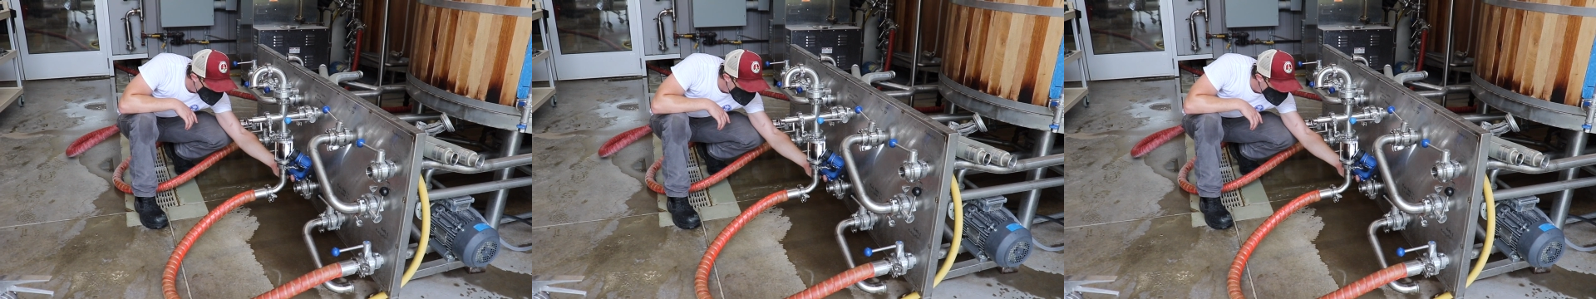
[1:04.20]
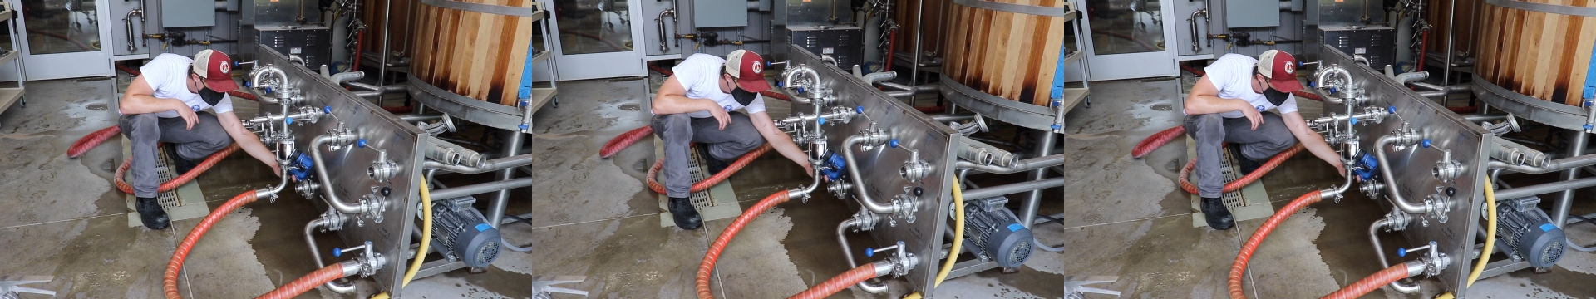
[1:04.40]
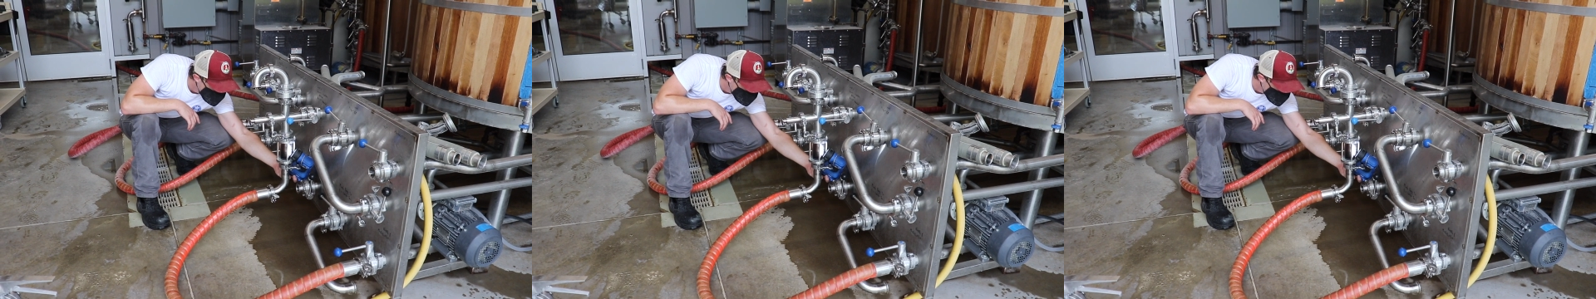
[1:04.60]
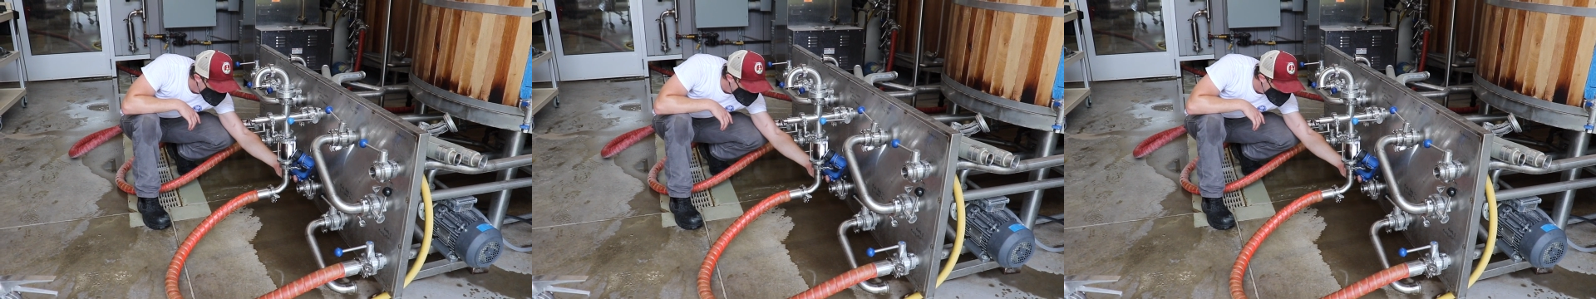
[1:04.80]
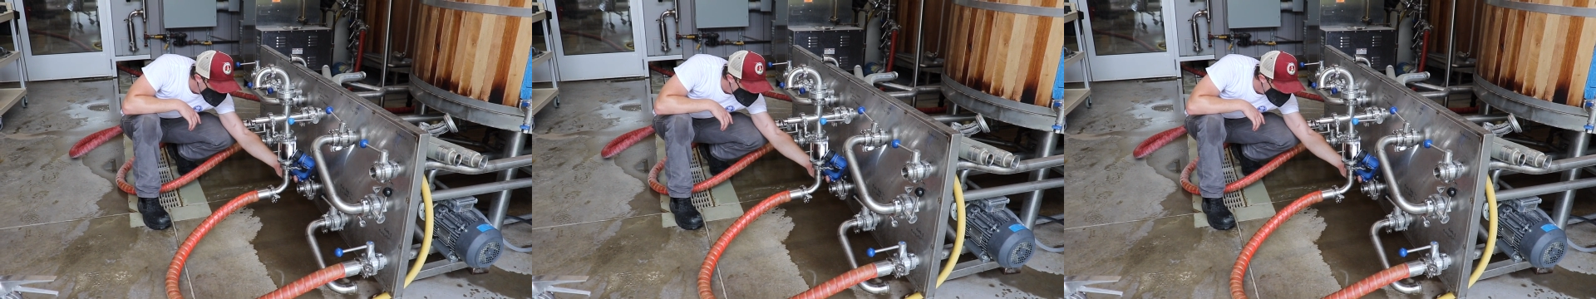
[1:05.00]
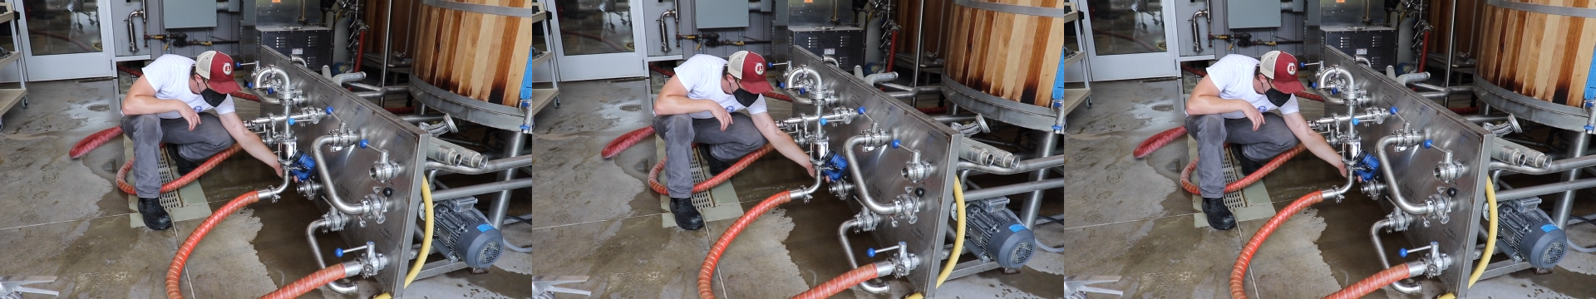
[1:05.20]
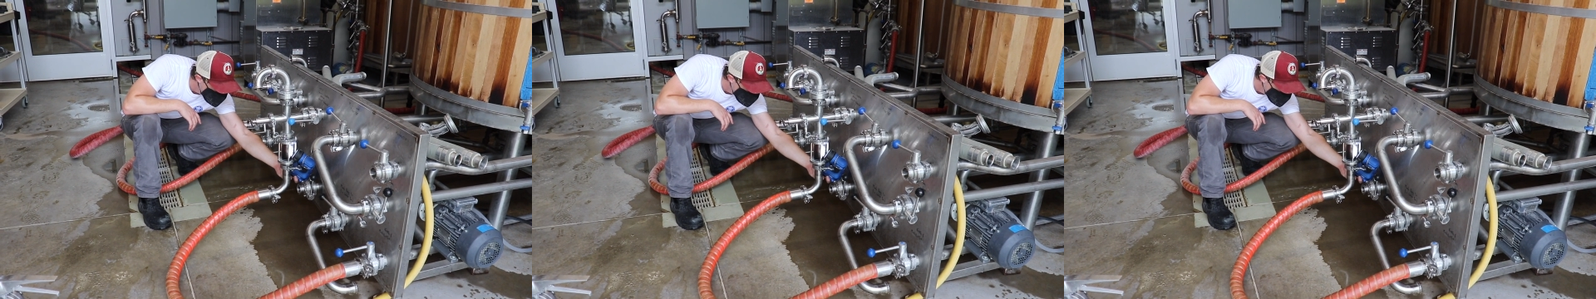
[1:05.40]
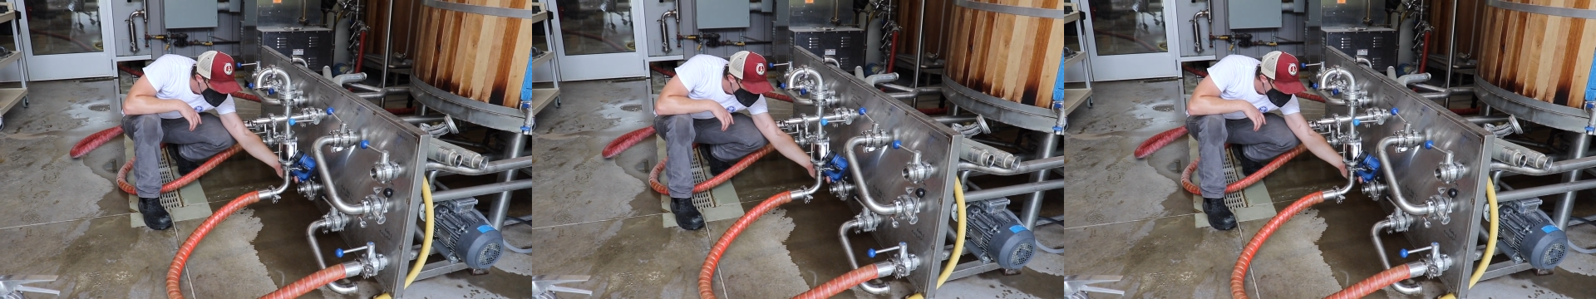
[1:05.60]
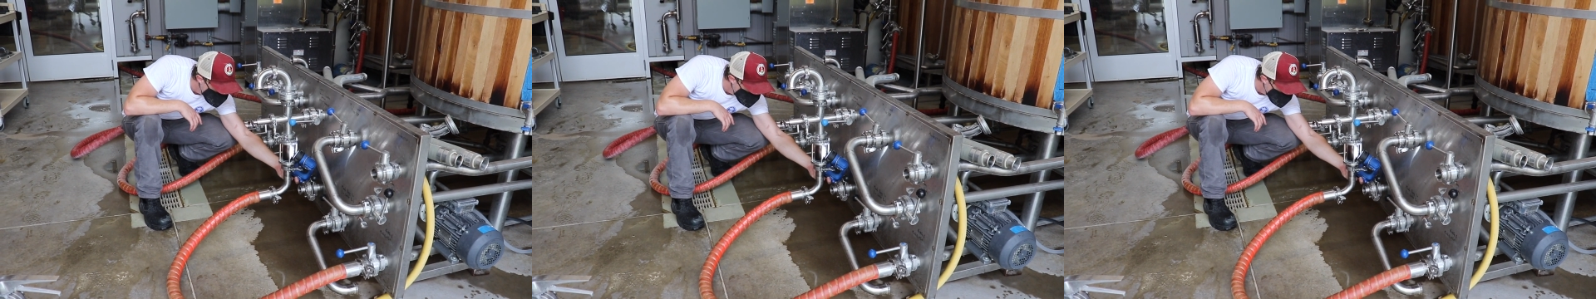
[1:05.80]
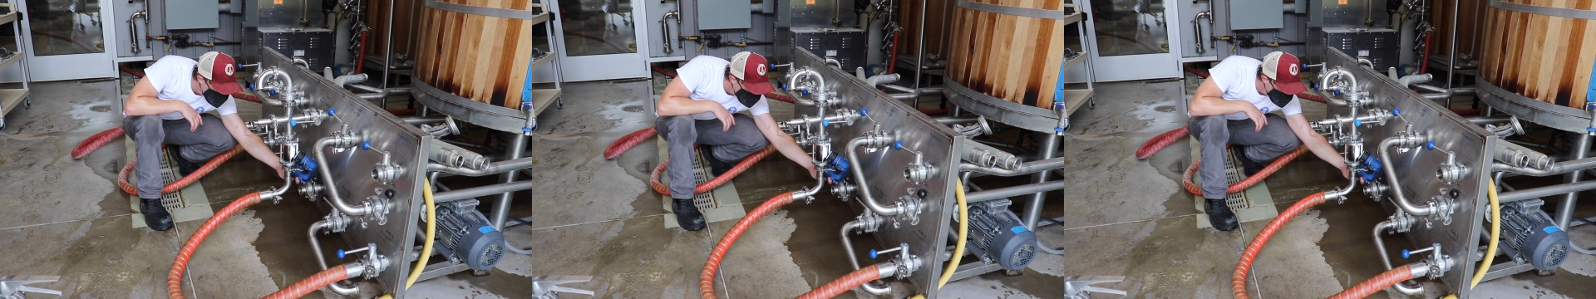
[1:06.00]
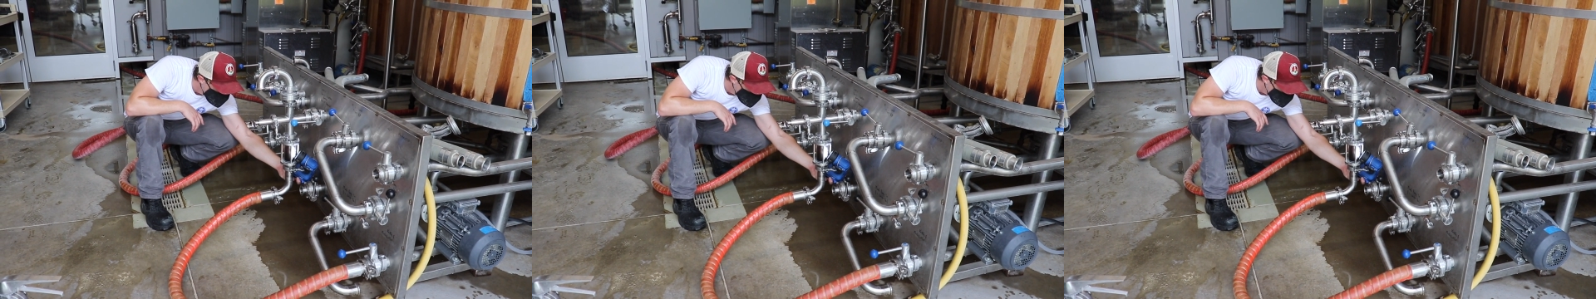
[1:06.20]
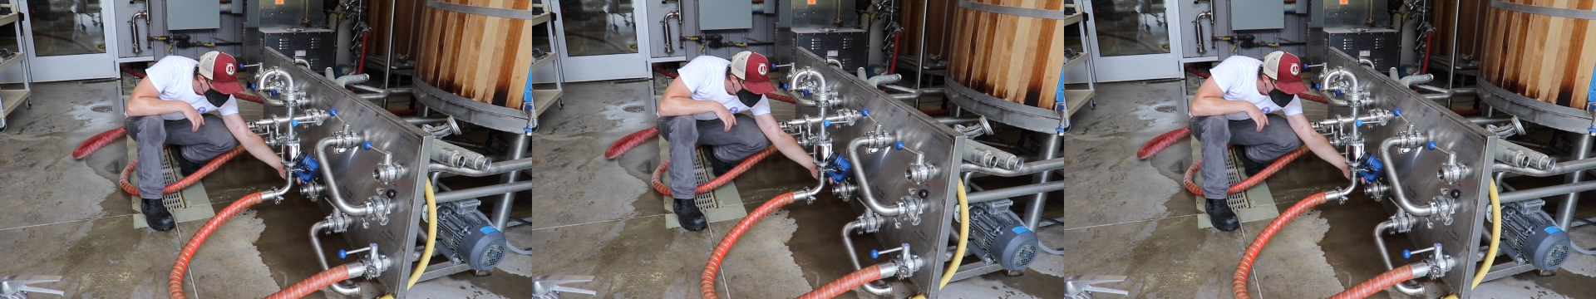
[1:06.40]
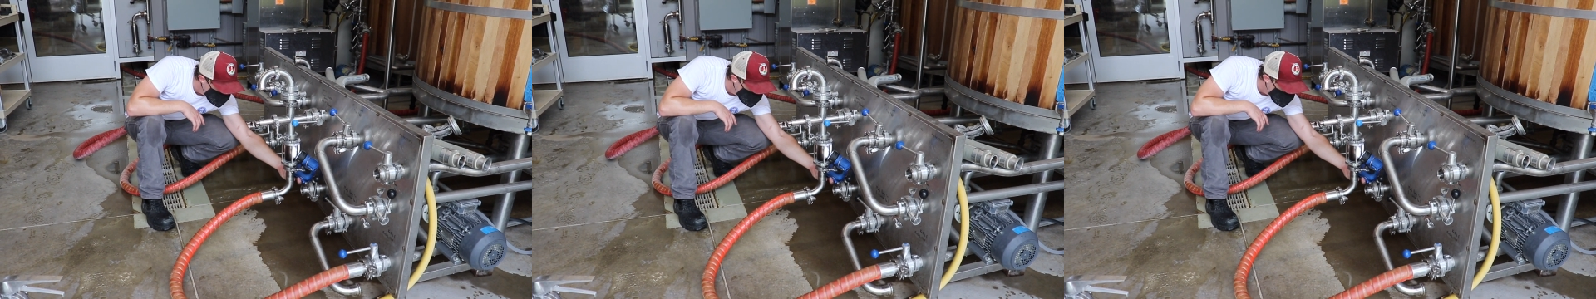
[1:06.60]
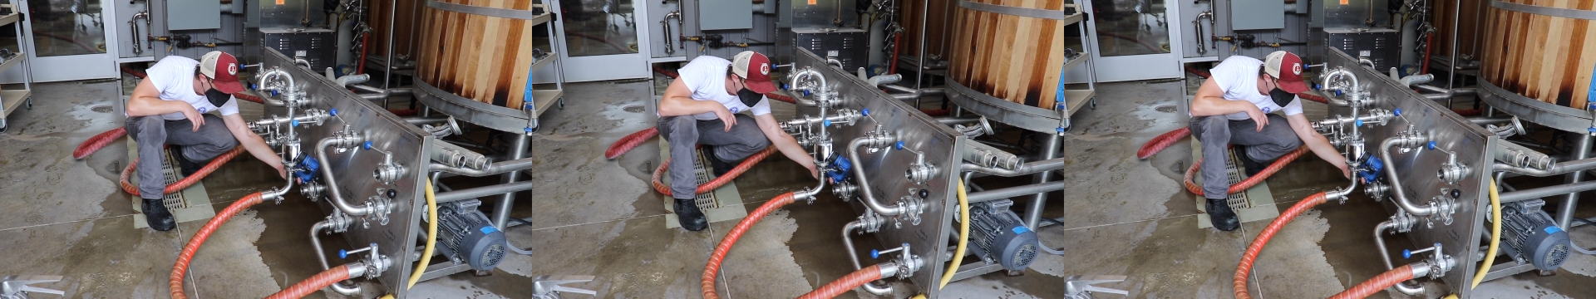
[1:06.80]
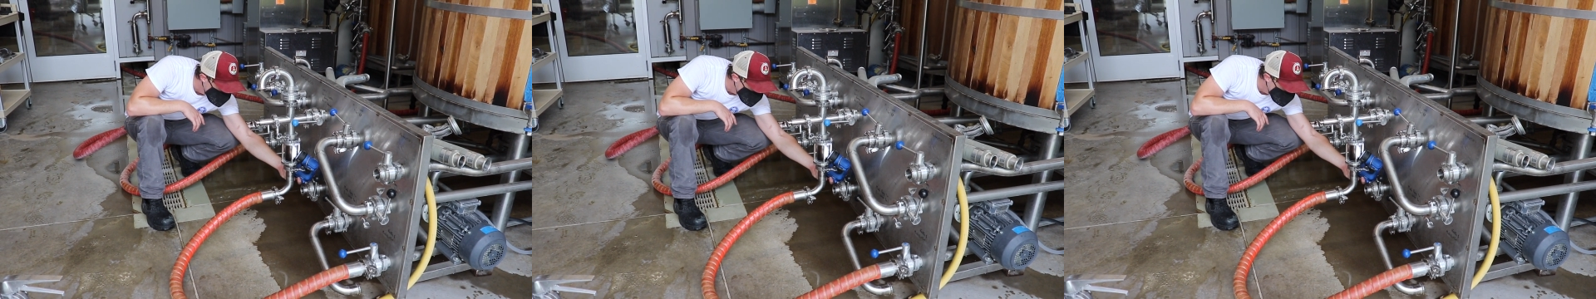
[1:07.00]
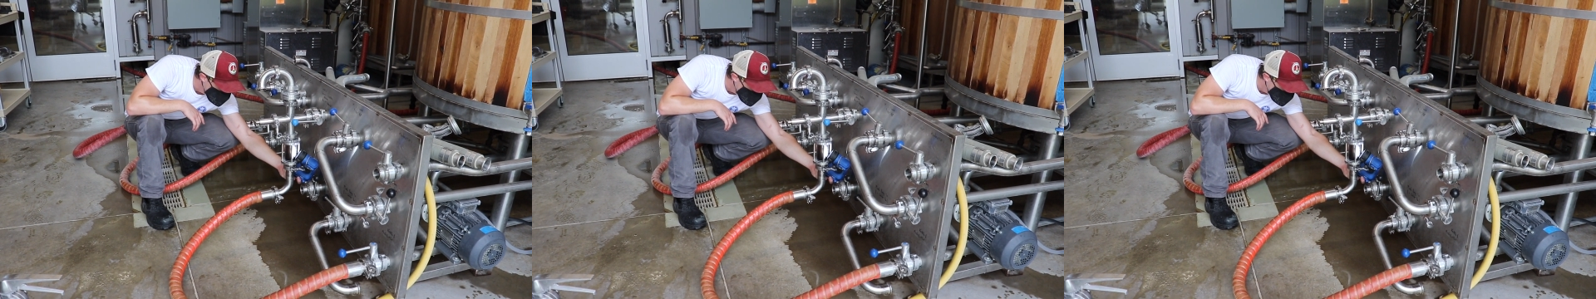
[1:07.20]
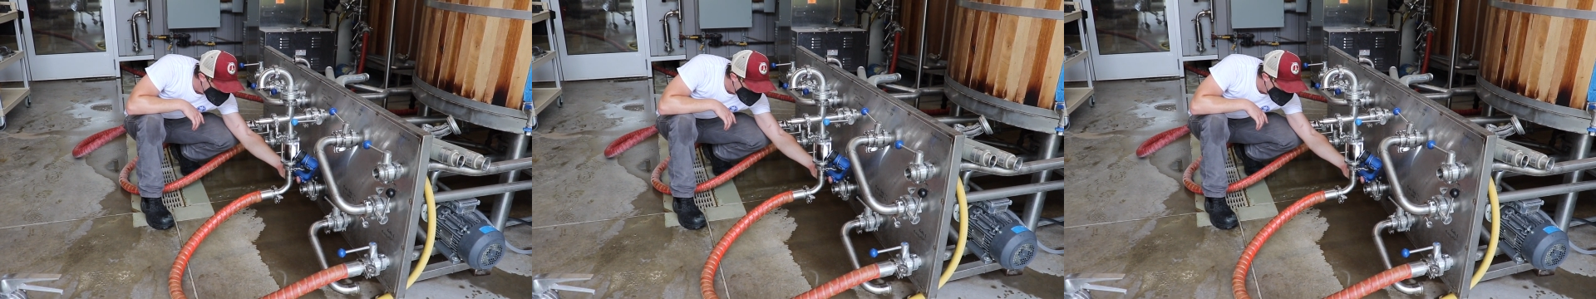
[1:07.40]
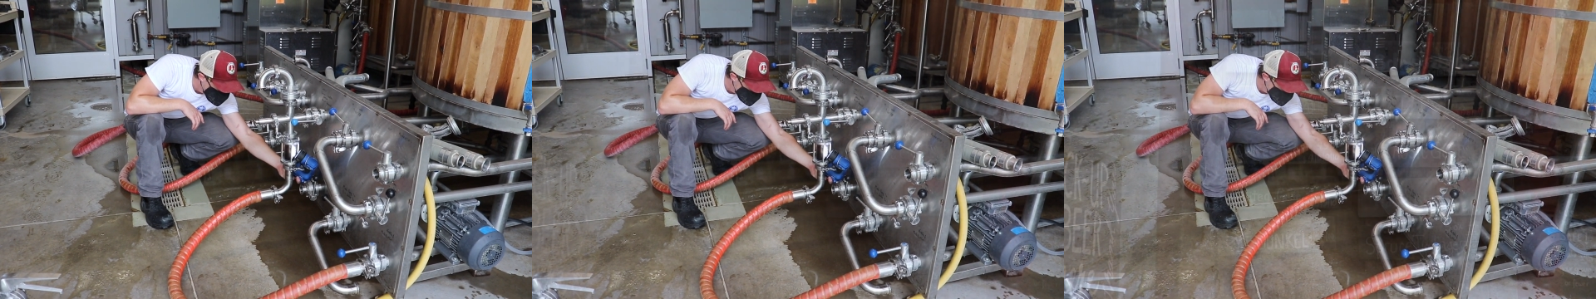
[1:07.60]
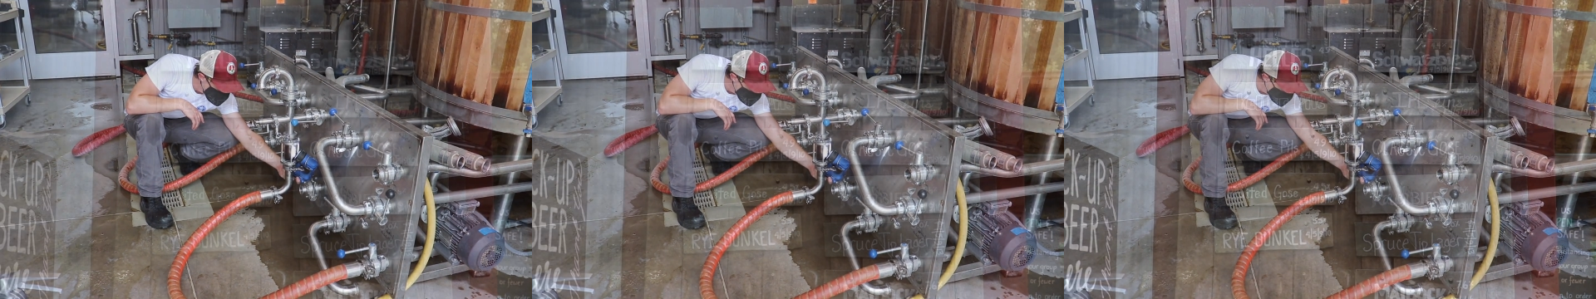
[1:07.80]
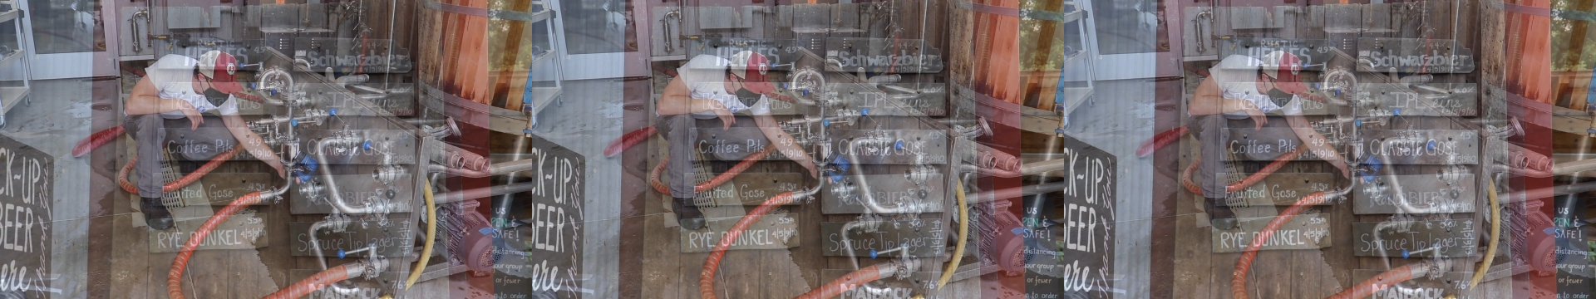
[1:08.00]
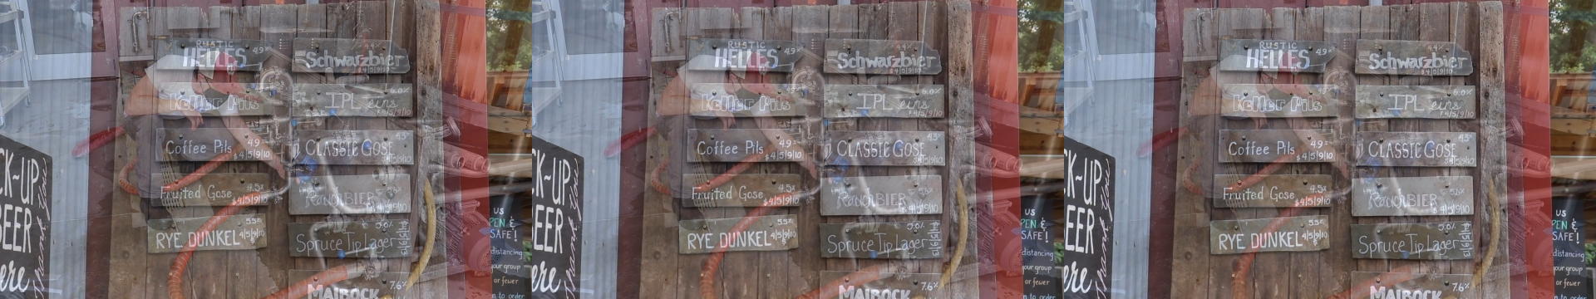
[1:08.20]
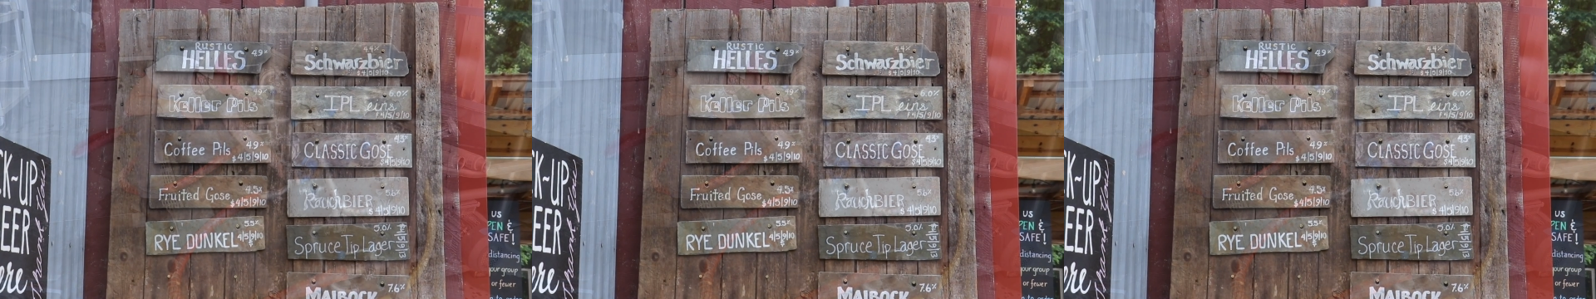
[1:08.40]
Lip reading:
Nobody's mouth can be seen.